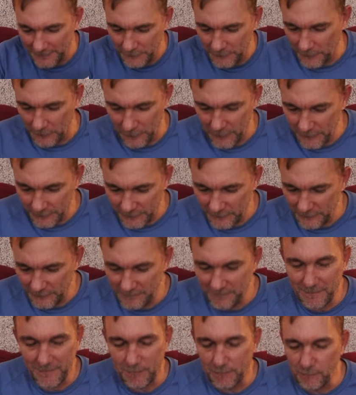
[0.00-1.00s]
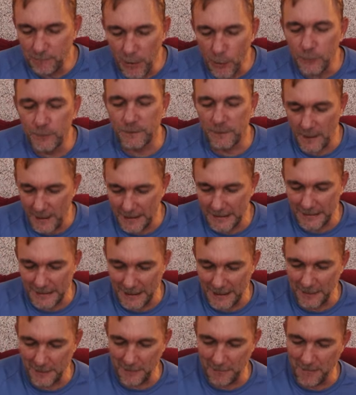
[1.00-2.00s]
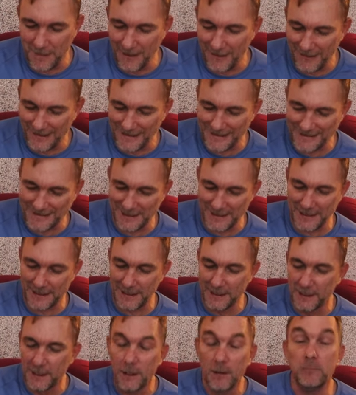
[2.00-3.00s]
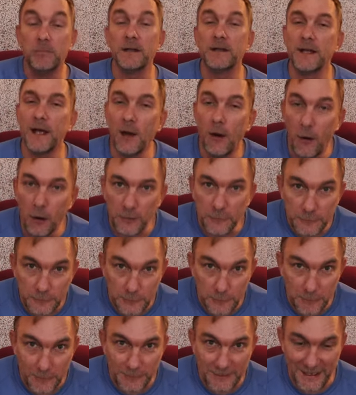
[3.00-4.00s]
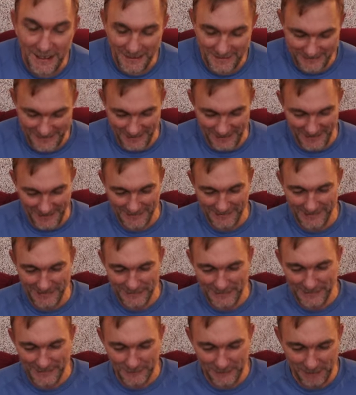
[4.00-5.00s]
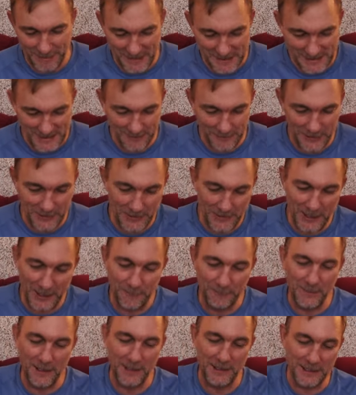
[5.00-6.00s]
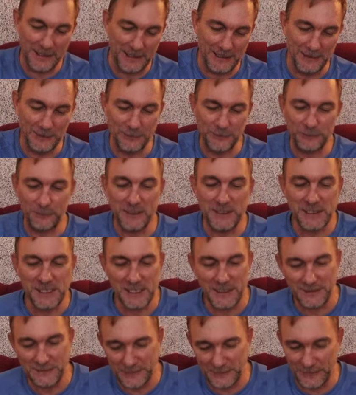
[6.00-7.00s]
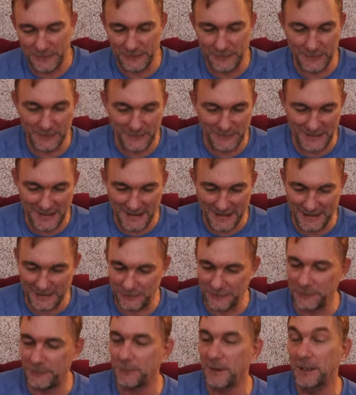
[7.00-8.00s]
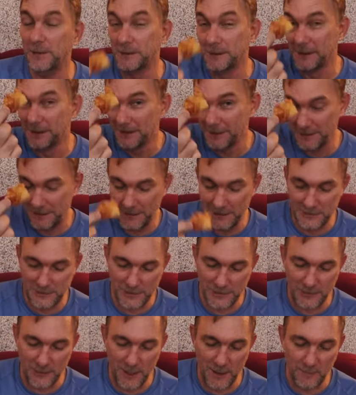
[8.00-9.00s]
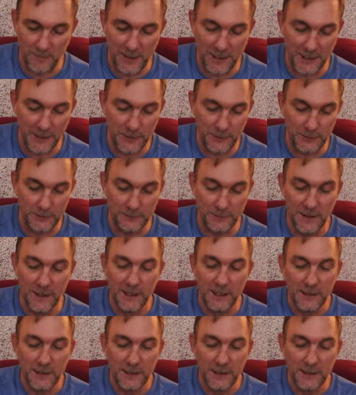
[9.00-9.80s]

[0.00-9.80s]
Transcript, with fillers: So this is most likely an American thing, but they are super tasty, especially when they're done well. You get a little sweet chili sauce on the side of this as well. Here's your crab rangoons.